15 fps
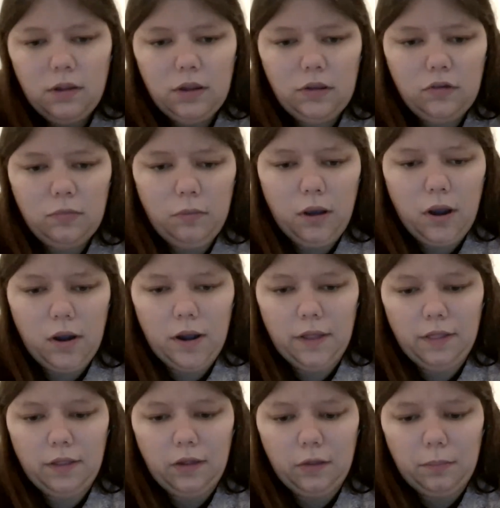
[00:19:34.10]
Tomorrow I
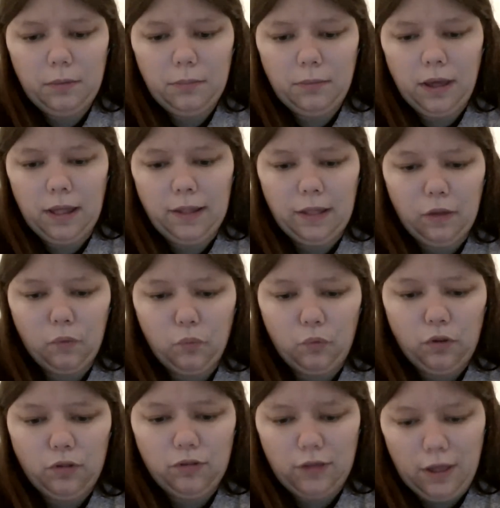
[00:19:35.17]
think will be my
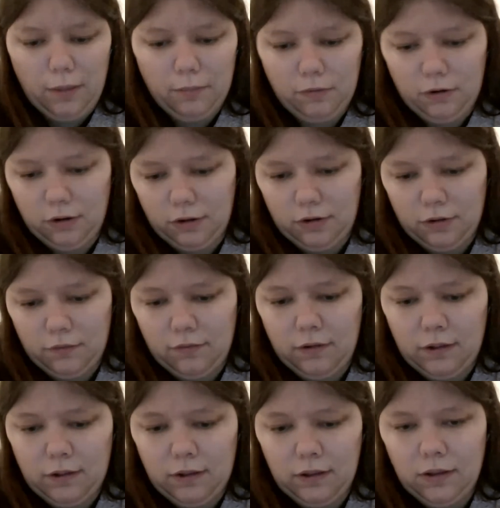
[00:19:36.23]
reset productive
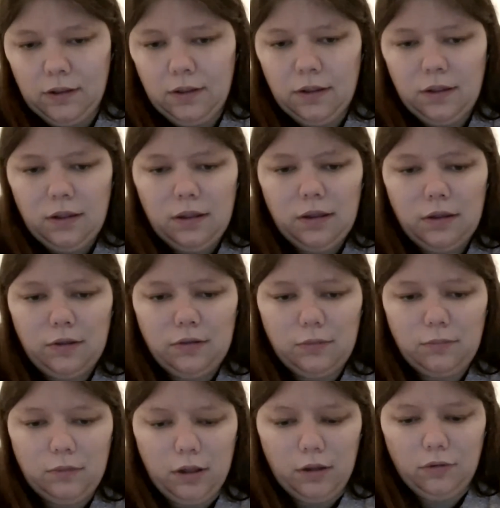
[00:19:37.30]
day because I'm
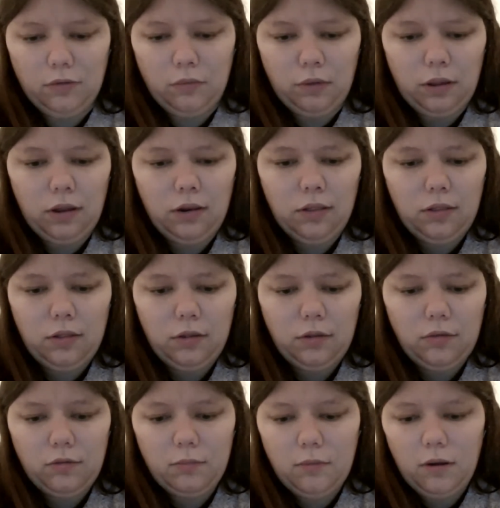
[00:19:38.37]
not doing anything
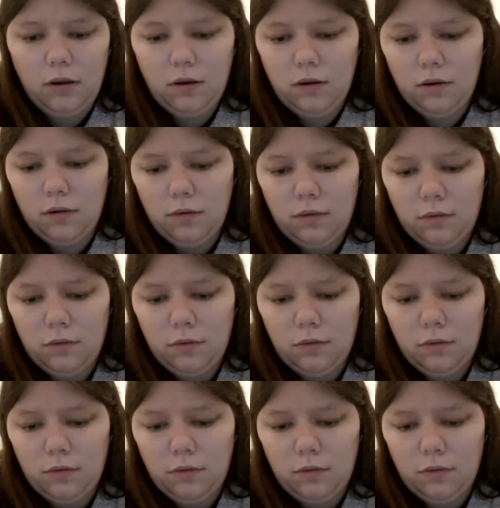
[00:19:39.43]
tomorrow